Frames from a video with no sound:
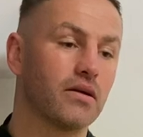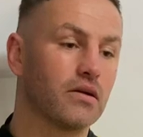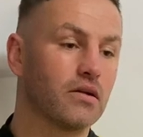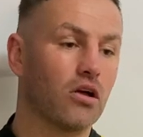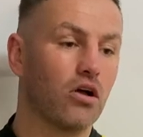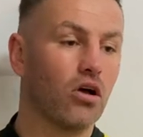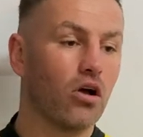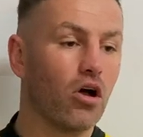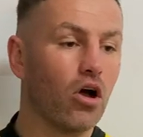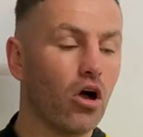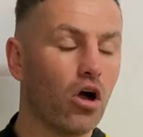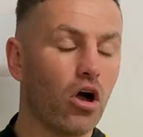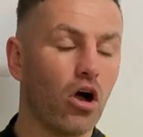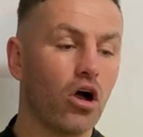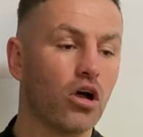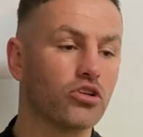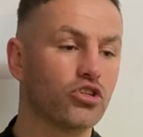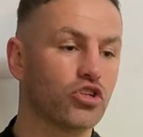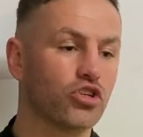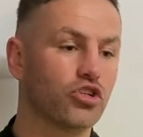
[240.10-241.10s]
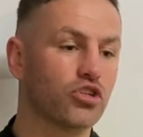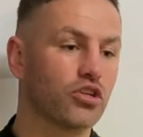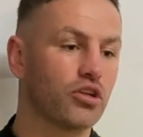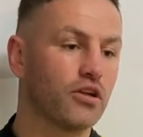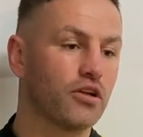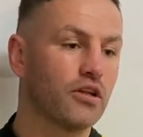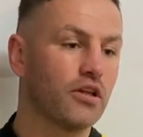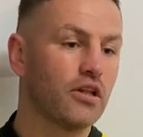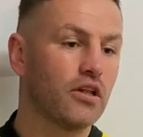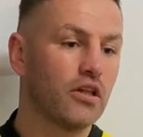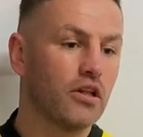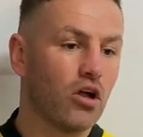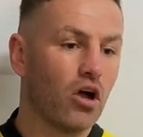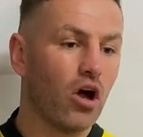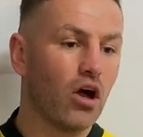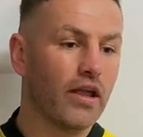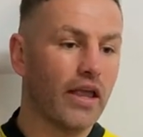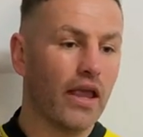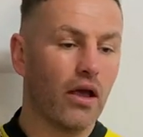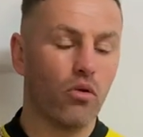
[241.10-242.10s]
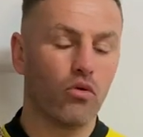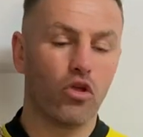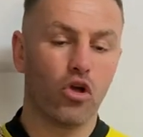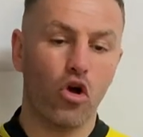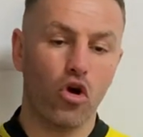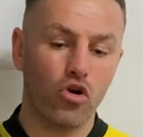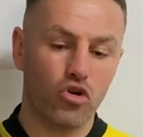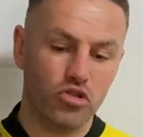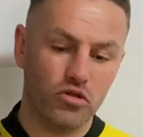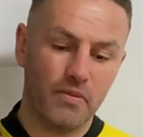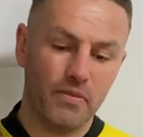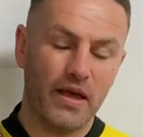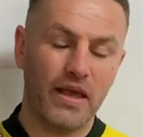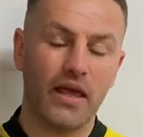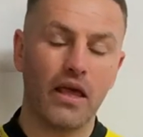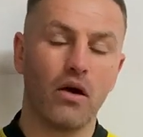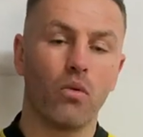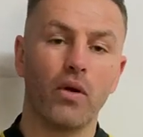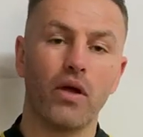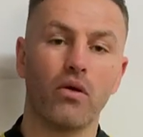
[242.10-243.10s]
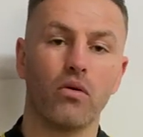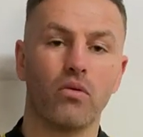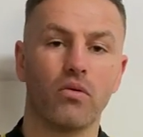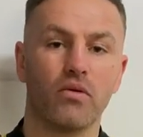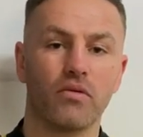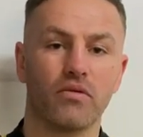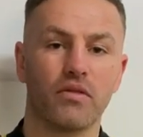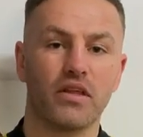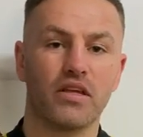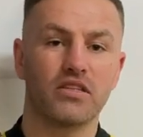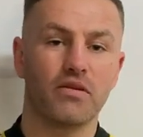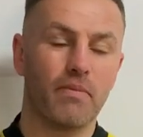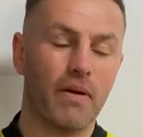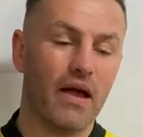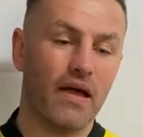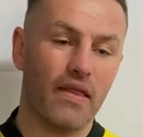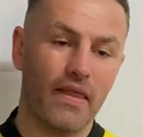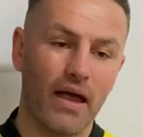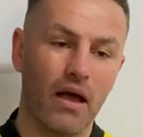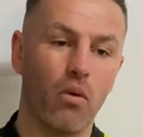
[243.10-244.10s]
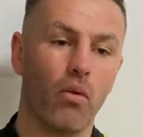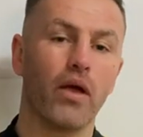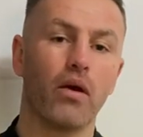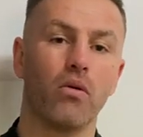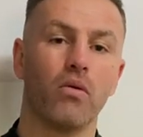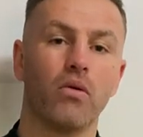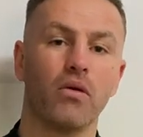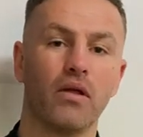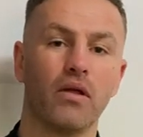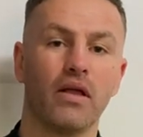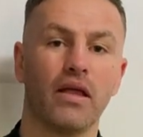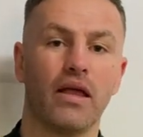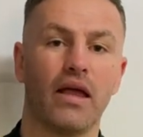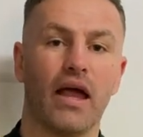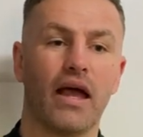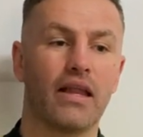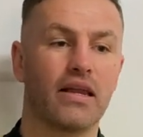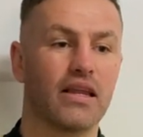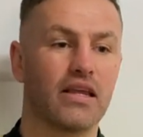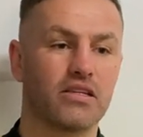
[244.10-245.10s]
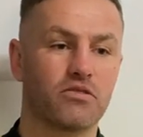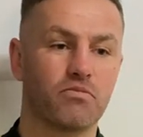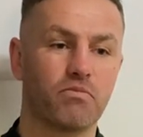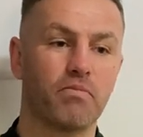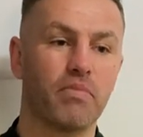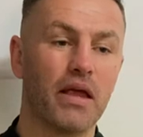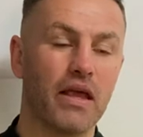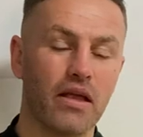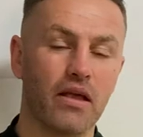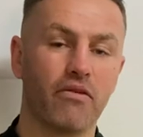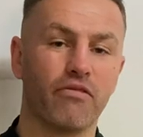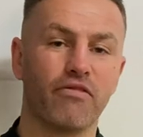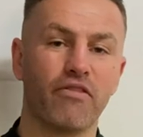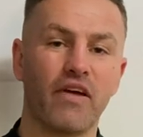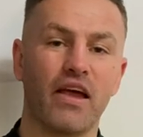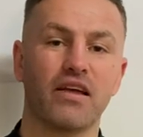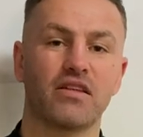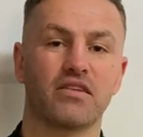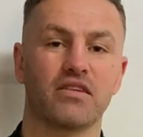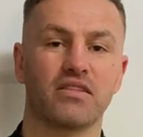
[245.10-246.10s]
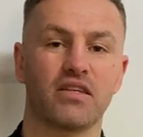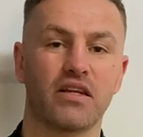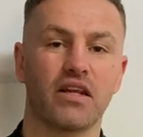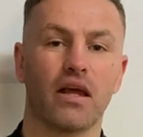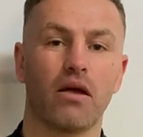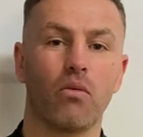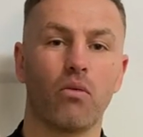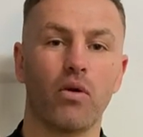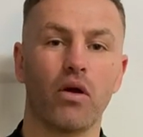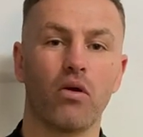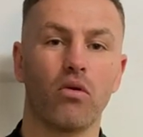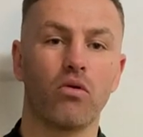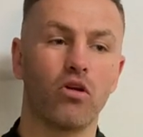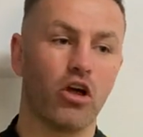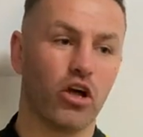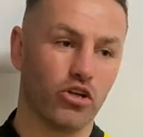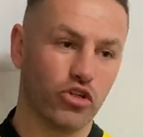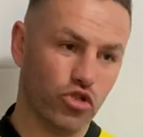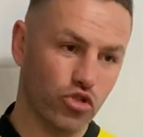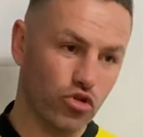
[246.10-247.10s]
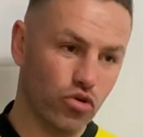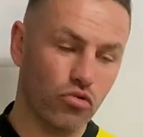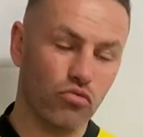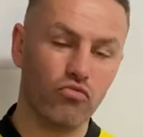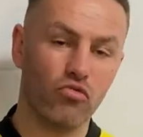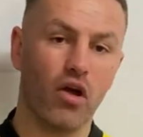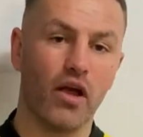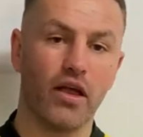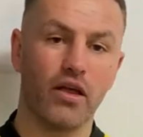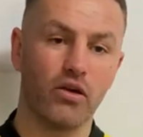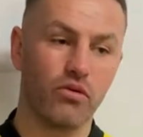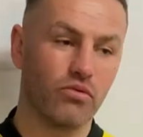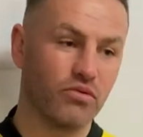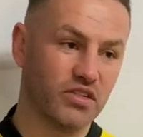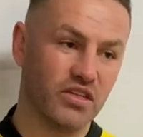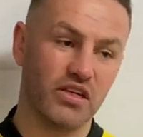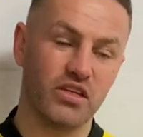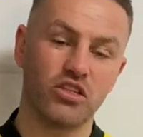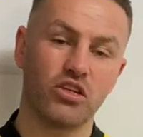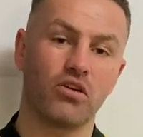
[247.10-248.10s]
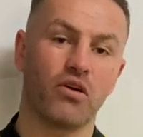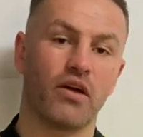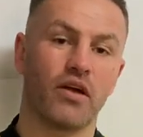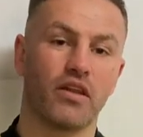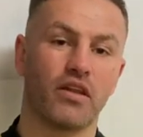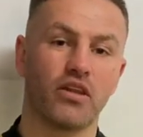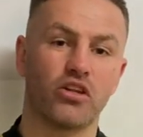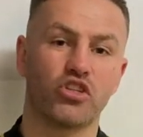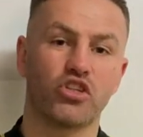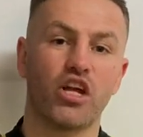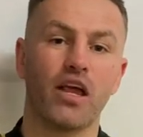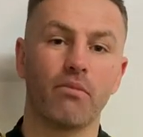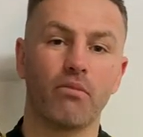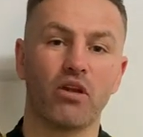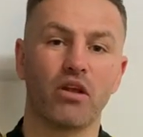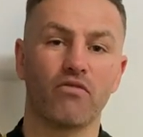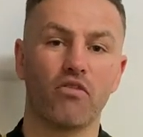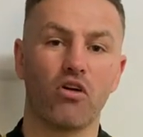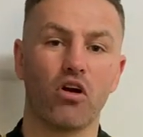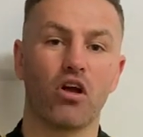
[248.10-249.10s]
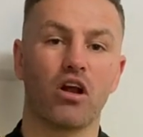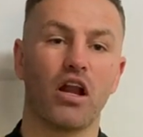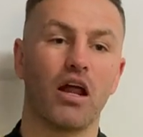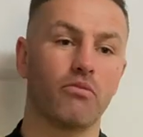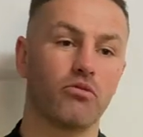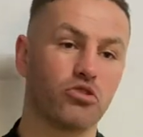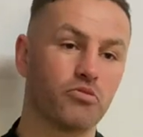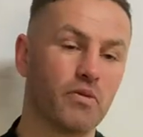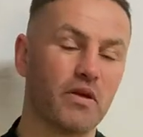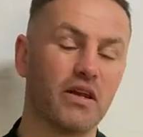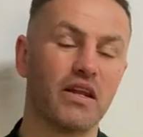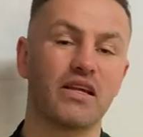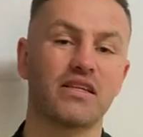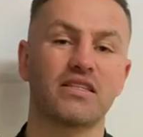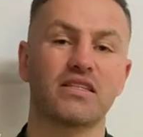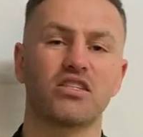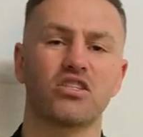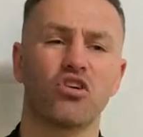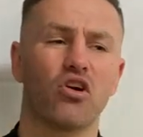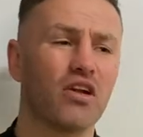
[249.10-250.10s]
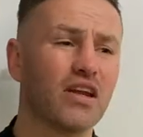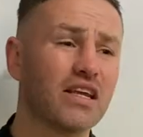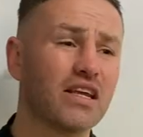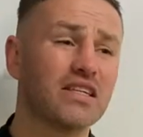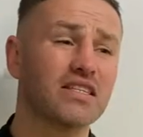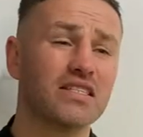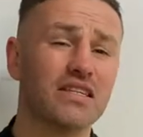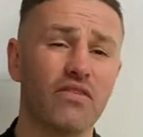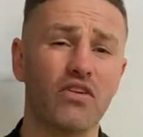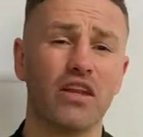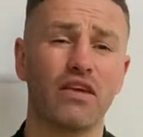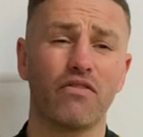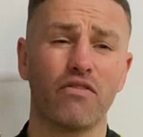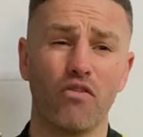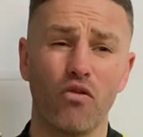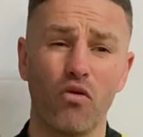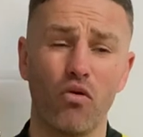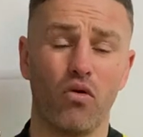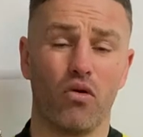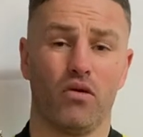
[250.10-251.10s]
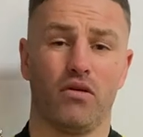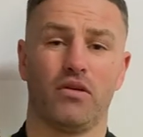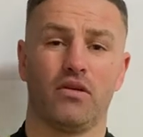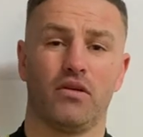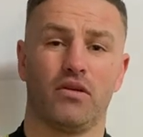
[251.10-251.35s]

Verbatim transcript: I, I, I just, I get all the cogs and make it a wheel. It's about that wheel. And there's big factors in that wheel, like Sean Wright, who was here tonight, the chairman of our club, who's been there since 1974